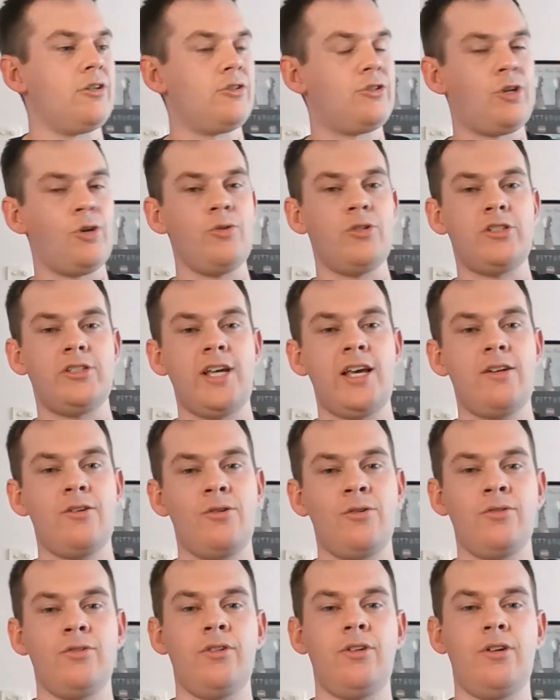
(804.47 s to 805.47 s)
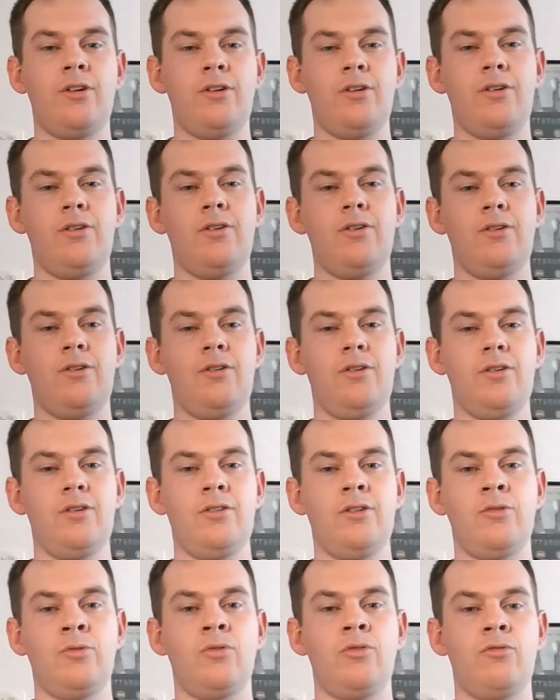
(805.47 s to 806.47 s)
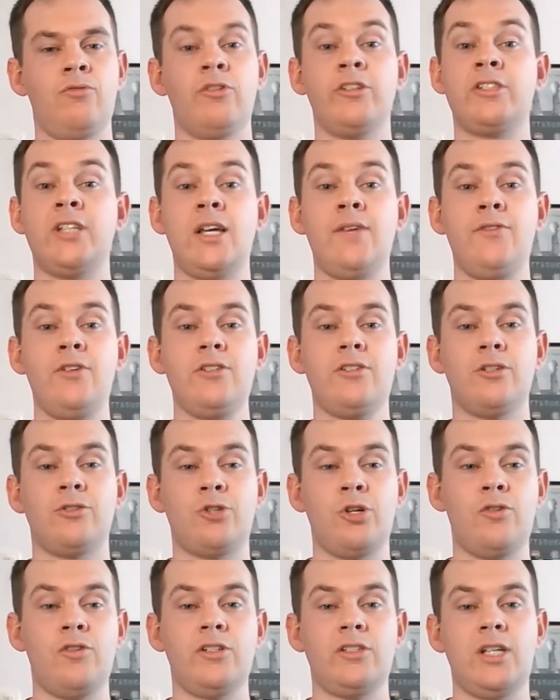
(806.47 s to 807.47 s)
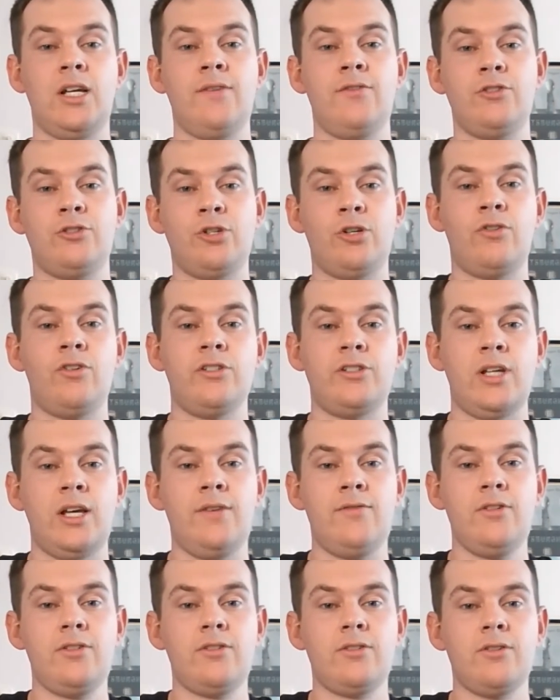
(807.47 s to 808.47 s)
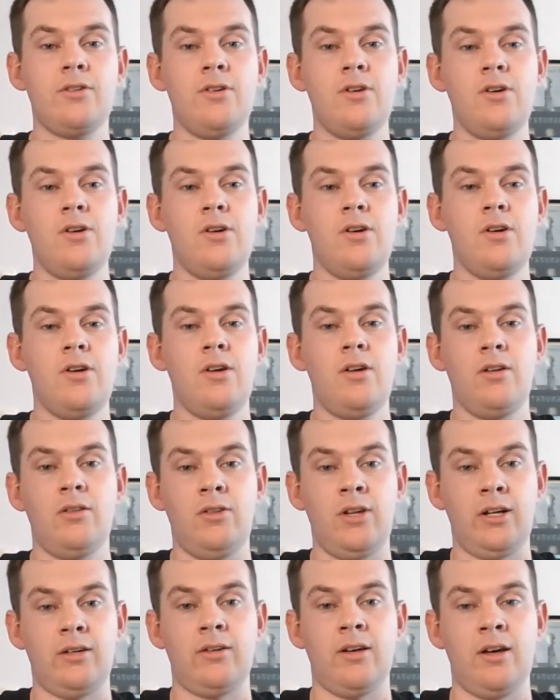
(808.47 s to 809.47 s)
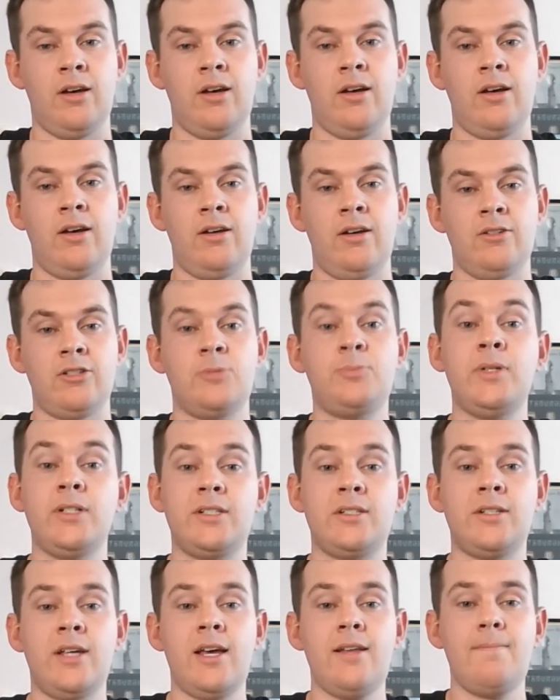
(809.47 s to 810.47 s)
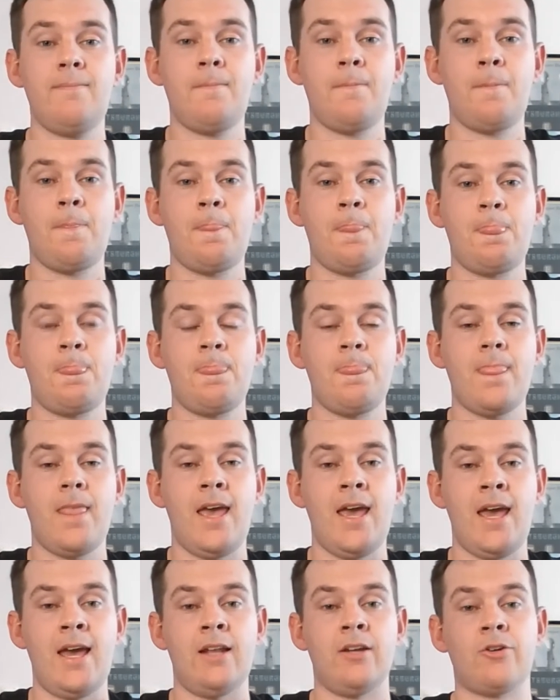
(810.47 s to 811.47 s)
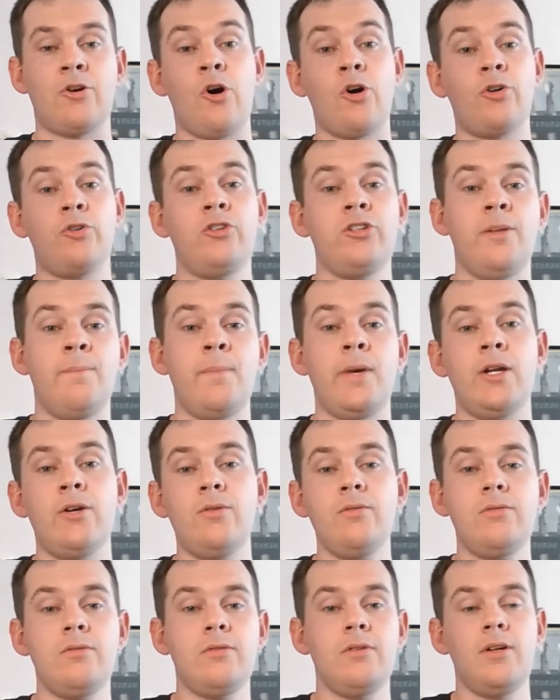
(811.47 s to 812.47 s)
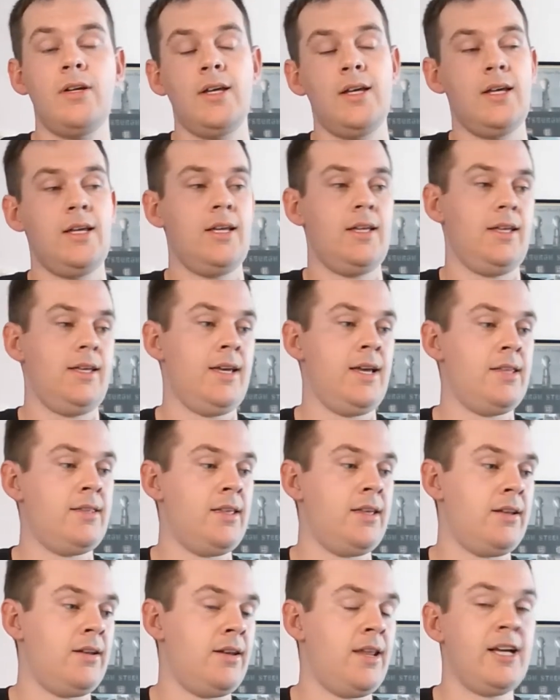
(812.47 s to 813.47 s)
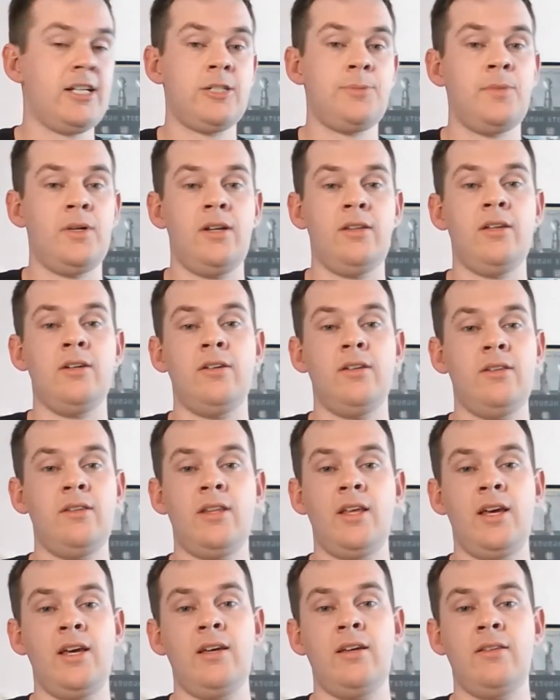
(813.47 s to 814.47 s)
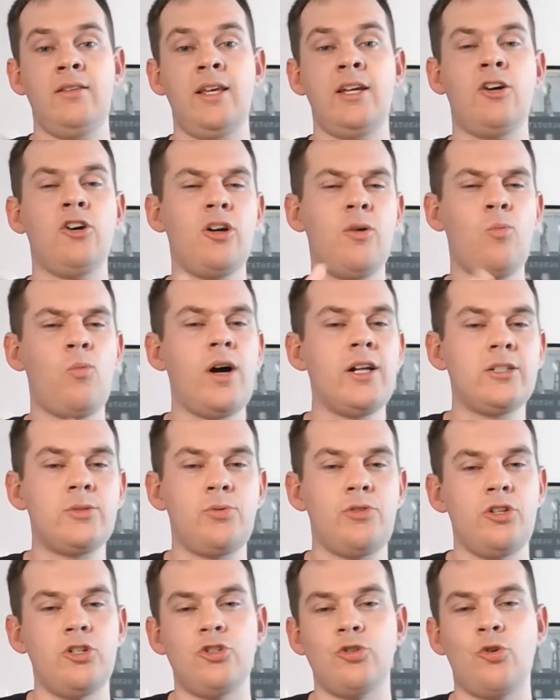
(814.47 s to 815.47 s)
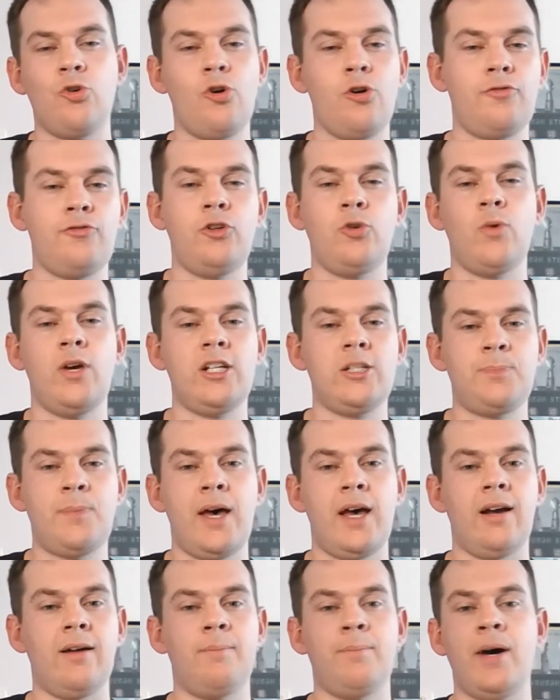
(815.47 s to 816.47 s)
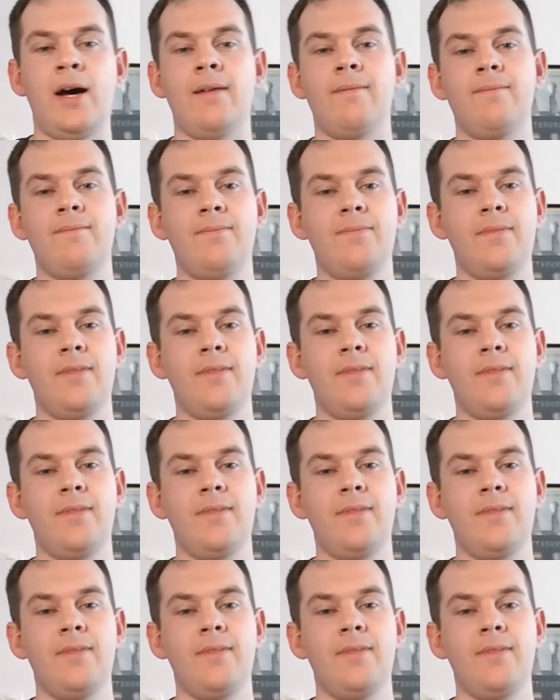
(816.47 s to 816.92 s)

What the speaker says: two set on the receivers, the two receivers, like split set, and Connor in the middle. And then next minute, they got him once with a draw a few weeks back. But